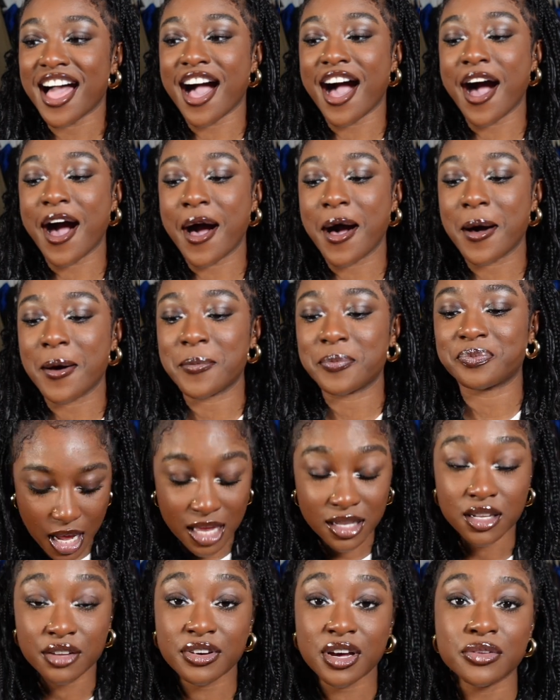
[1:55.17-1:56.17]
I
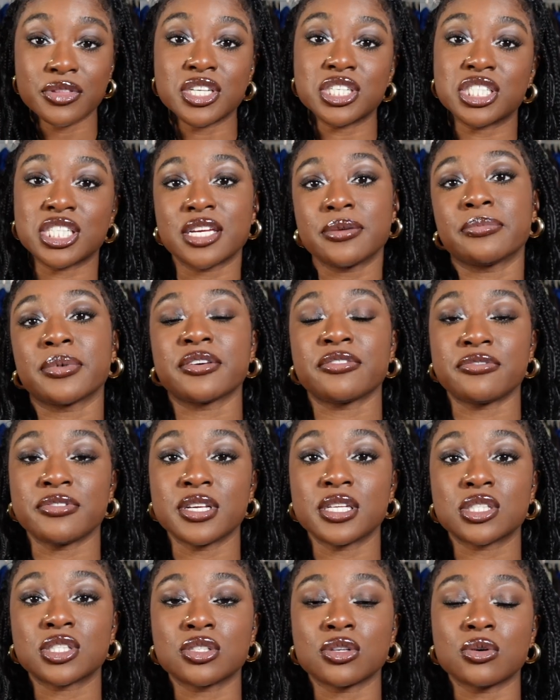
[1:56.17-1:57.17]
love how they shape my
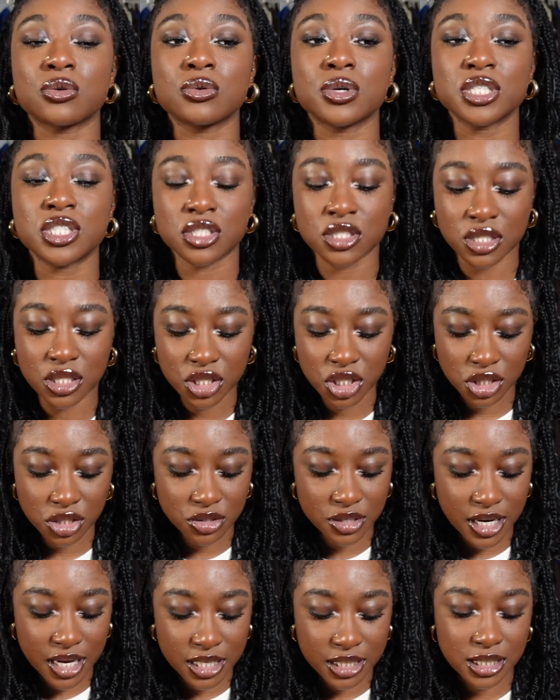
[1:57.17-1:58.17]
feet, so it's such a
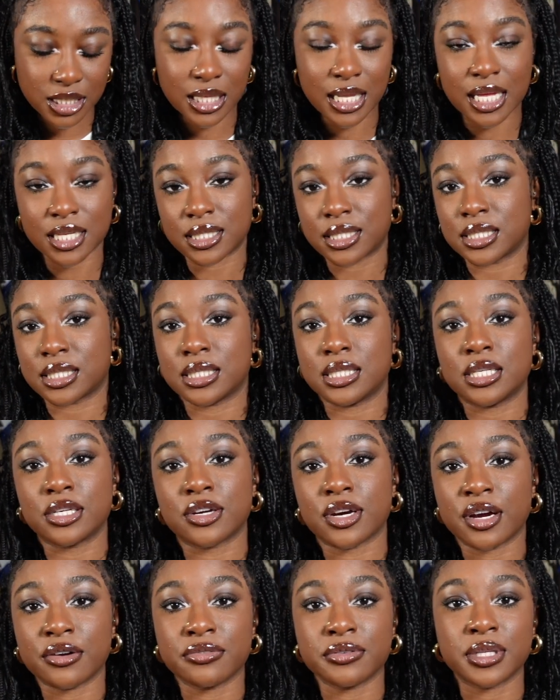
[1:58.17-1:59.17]
nice classic
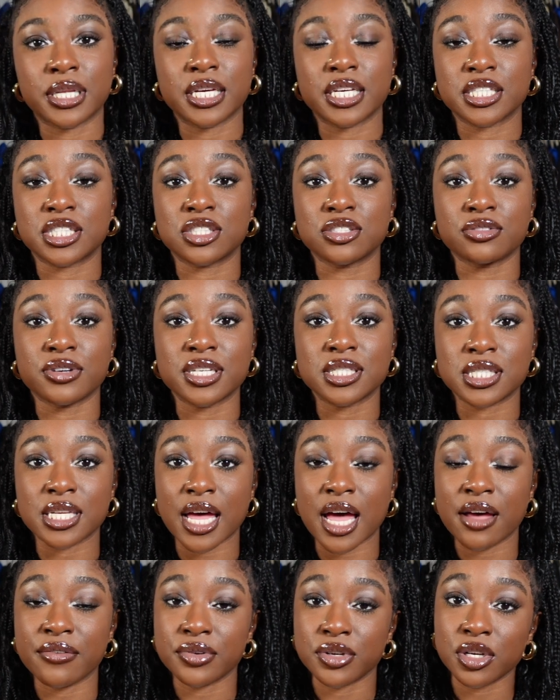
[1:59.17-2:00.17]
sneaker. I feel like it's great to
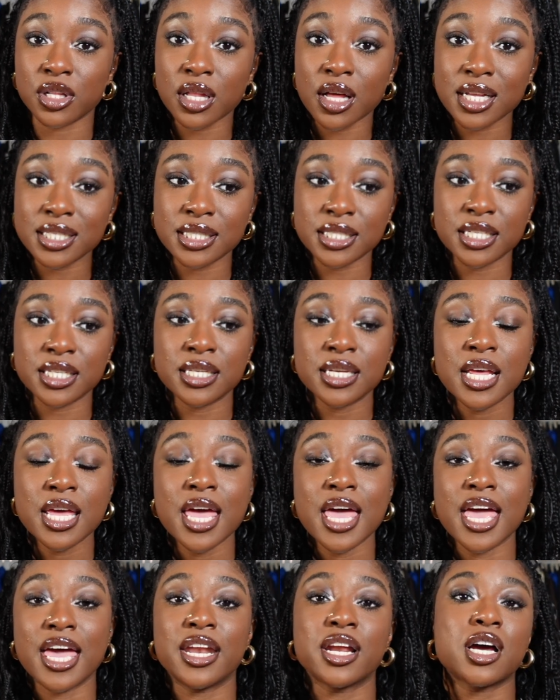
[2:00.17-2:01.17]
have in your closet,
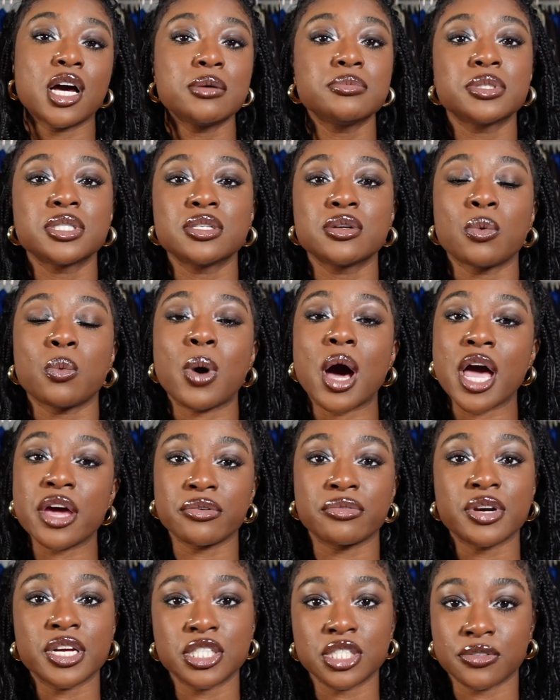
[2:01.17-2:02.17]
and it comes in a
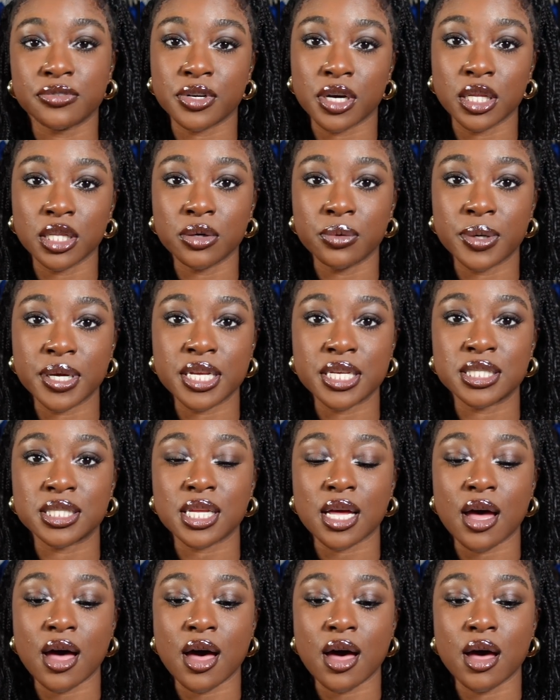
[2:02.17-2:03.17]
wide range of
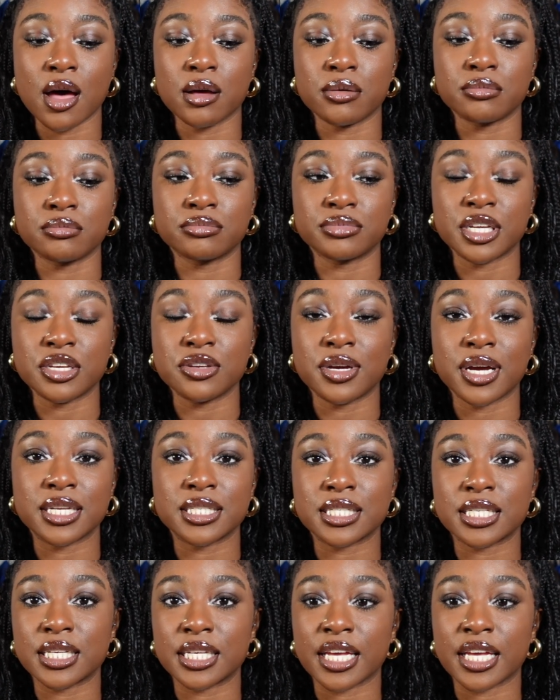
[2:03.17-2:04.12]
colorways that you guys can